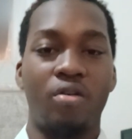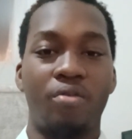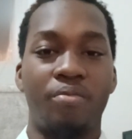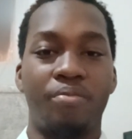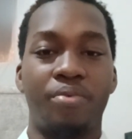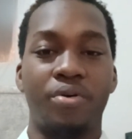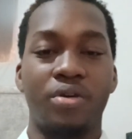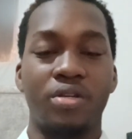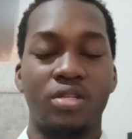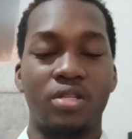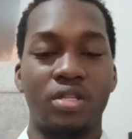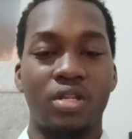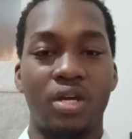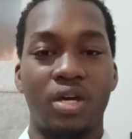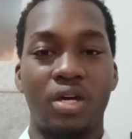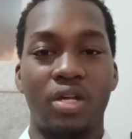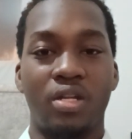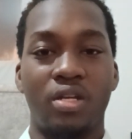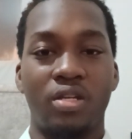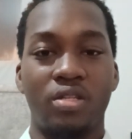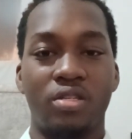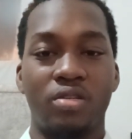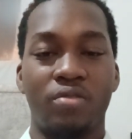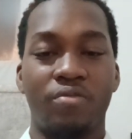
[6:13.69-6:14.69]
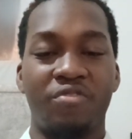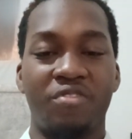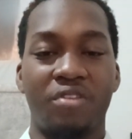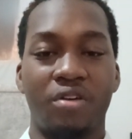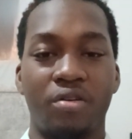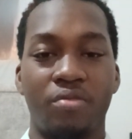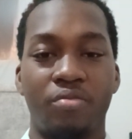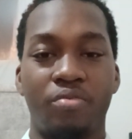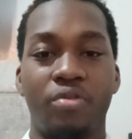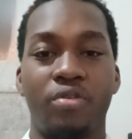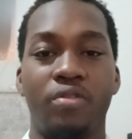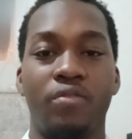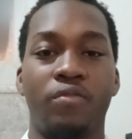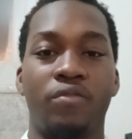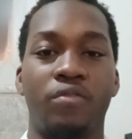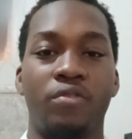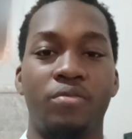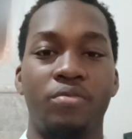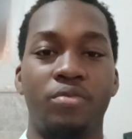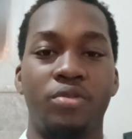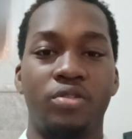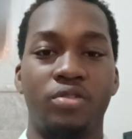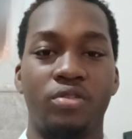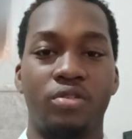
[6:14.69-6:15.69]
personal identifiable
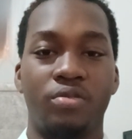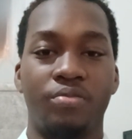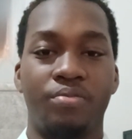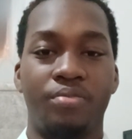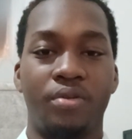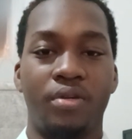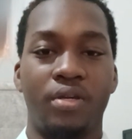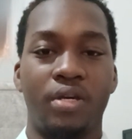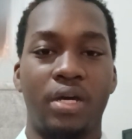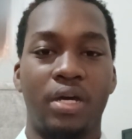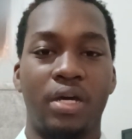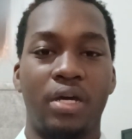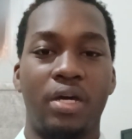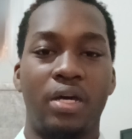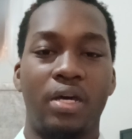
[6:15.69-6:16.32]
information